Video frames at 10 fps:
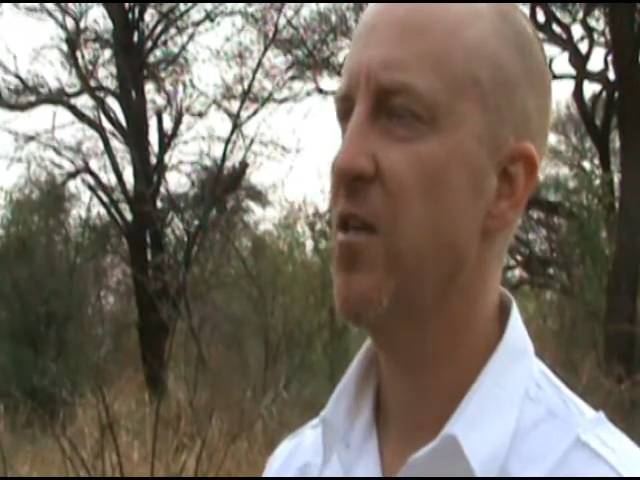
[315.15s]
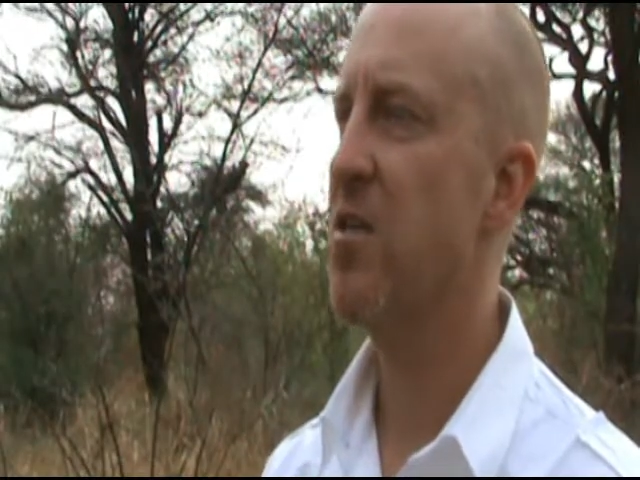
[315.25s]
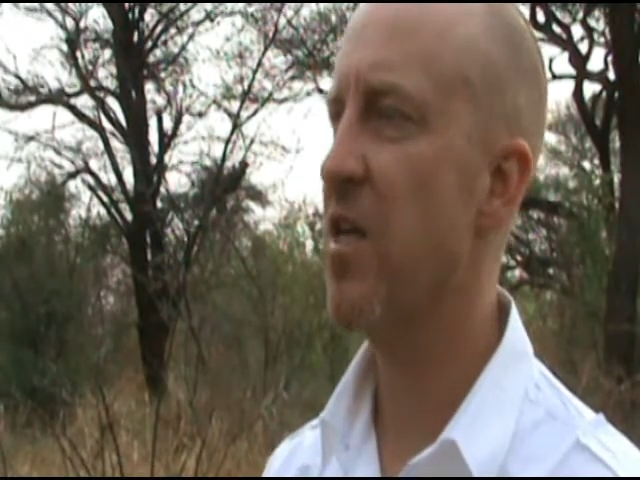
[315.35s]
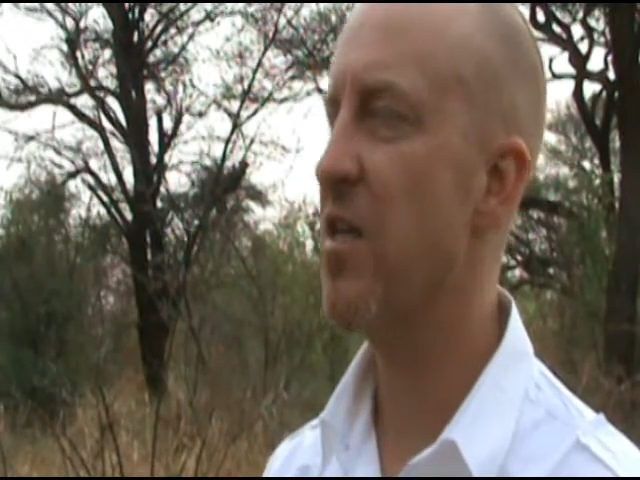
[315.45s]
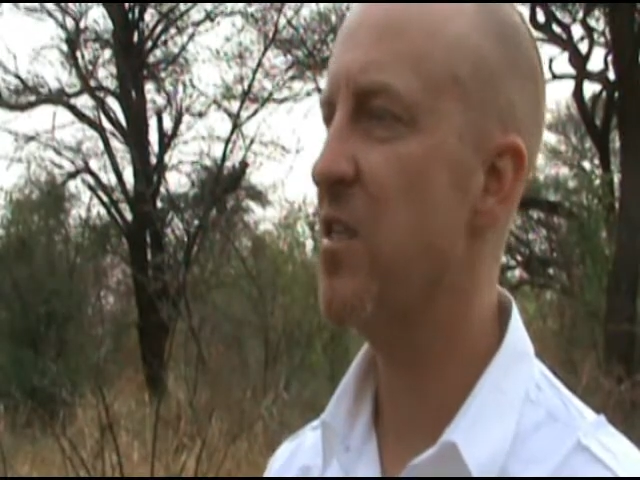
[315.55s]

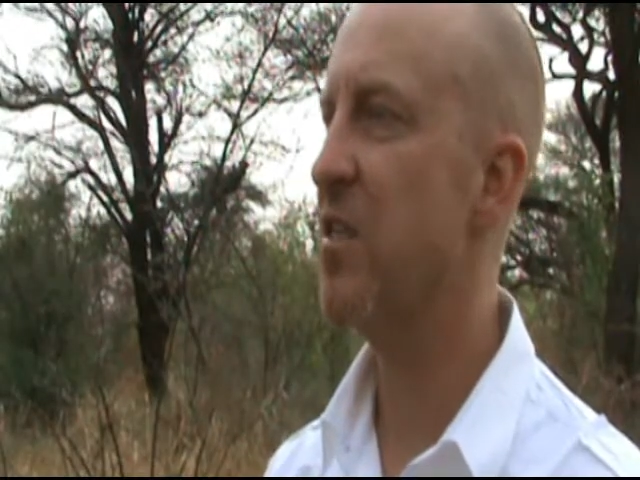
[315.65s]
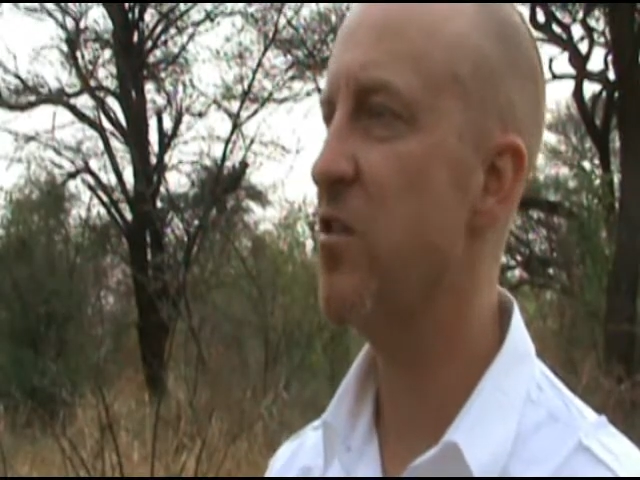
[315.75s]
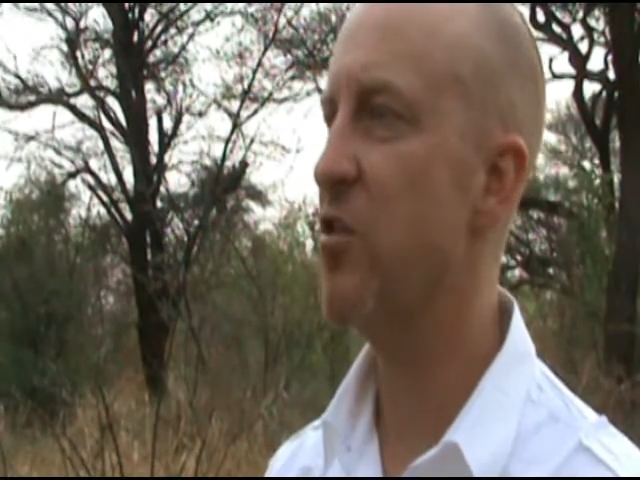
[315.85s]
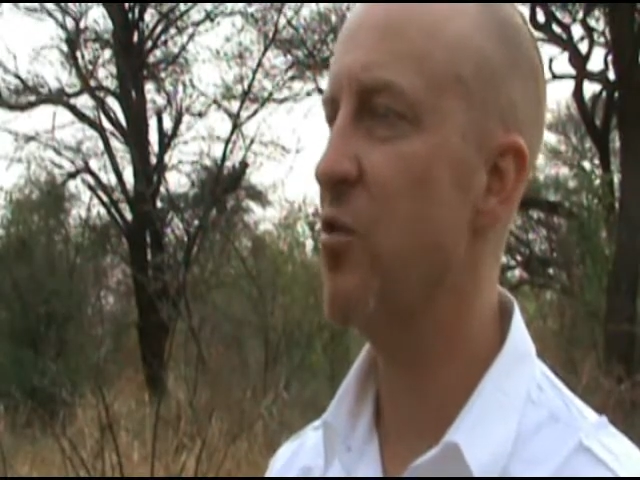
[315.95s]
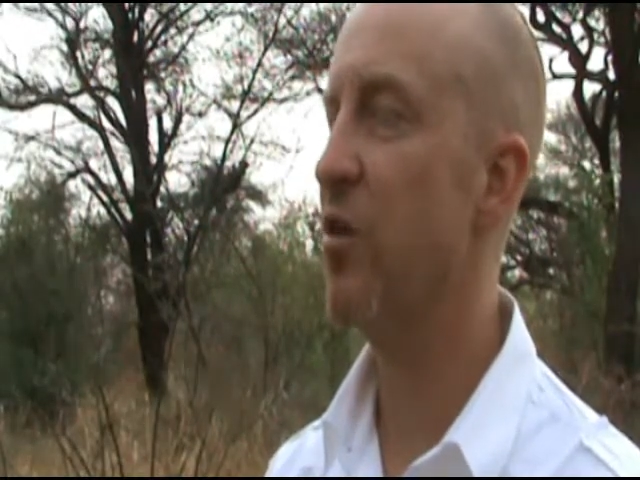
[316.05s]
sent
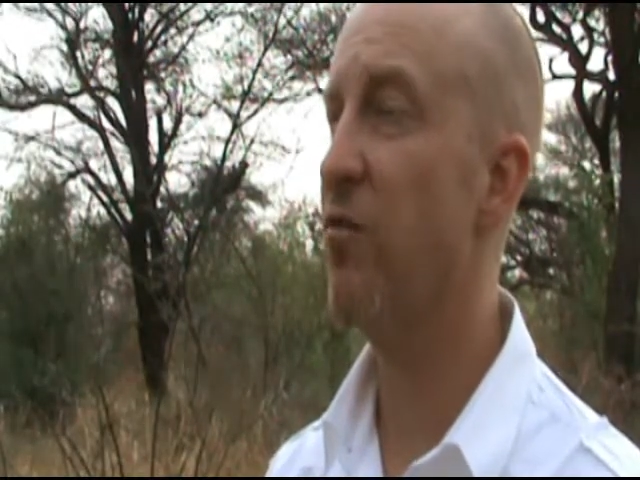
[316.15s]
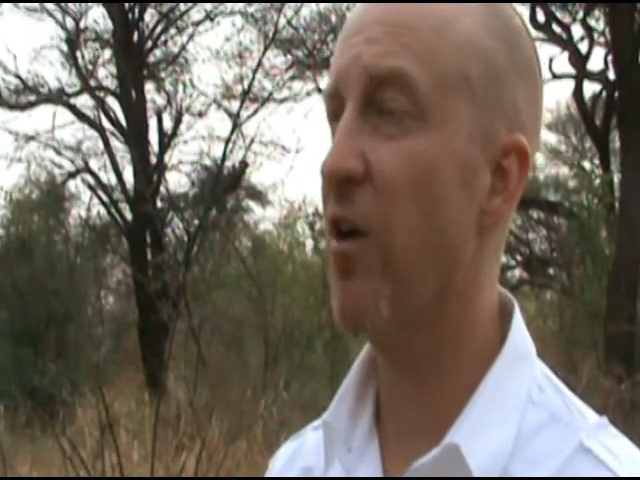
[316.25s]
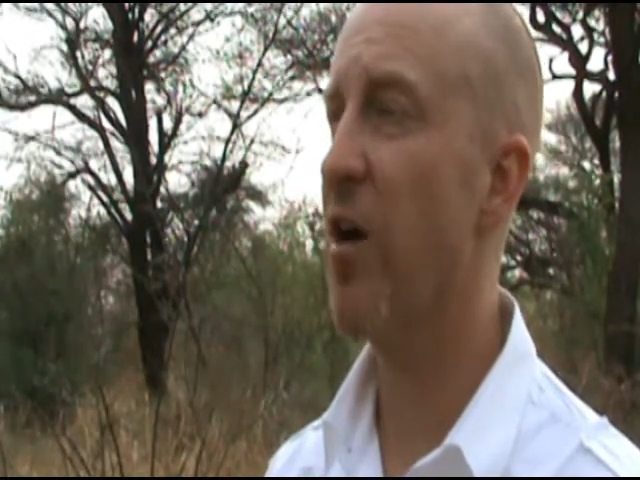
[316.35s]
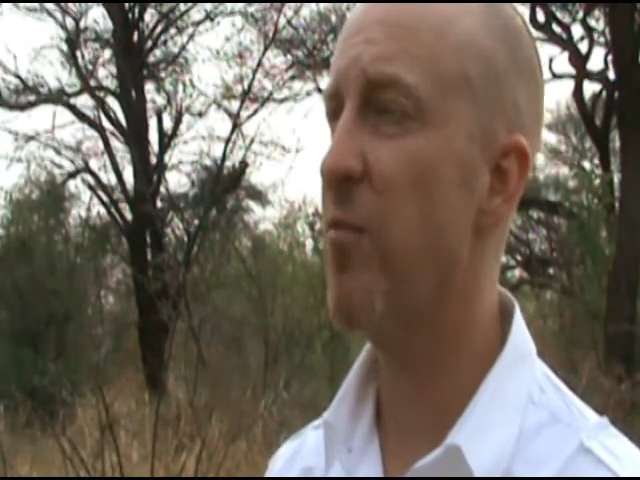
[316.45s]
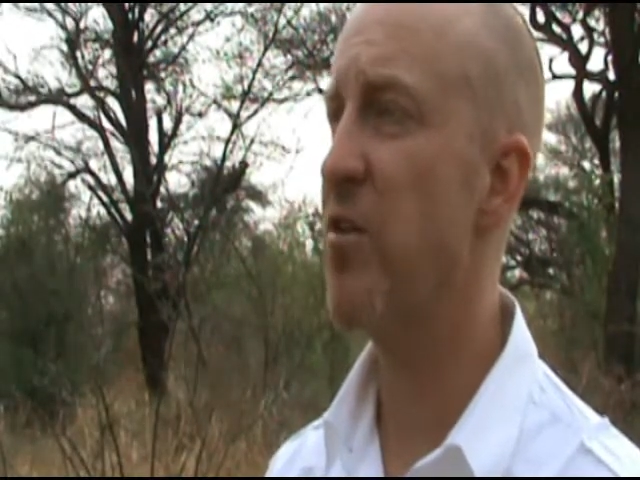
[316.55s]
into an
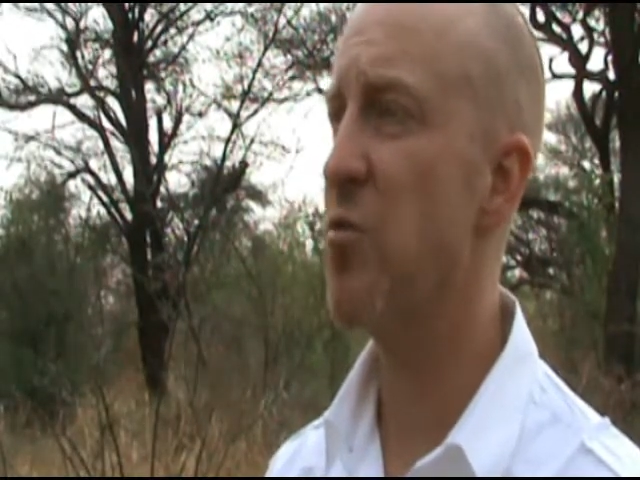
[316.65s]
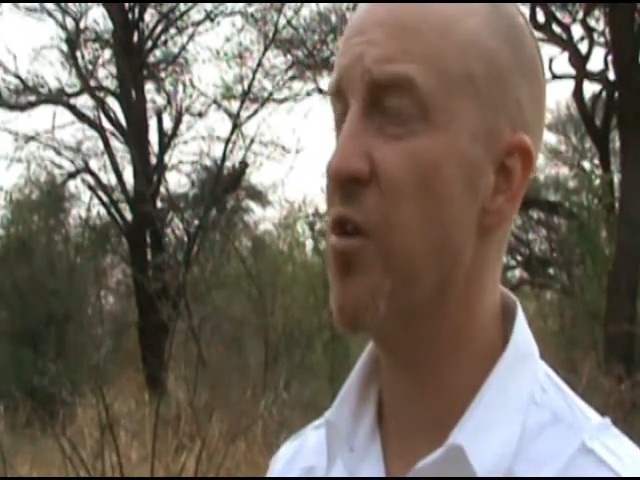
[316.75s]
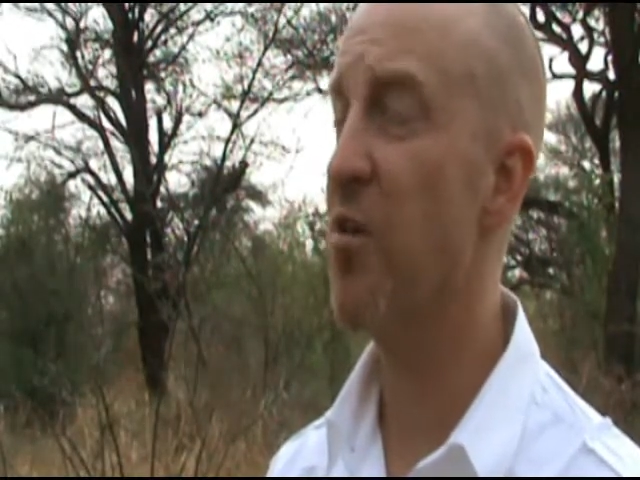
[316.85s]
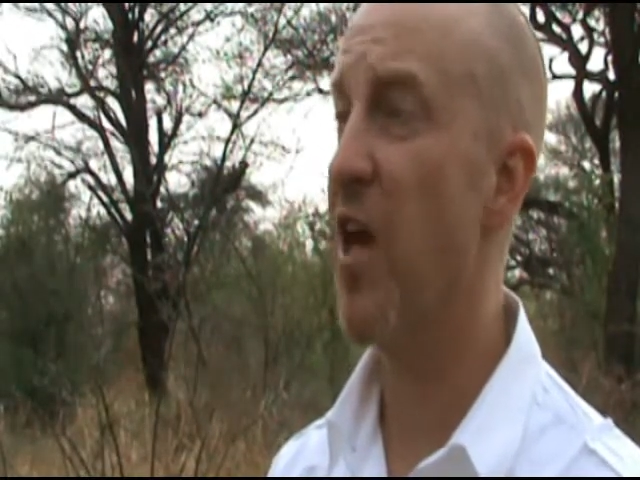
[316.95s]
environment where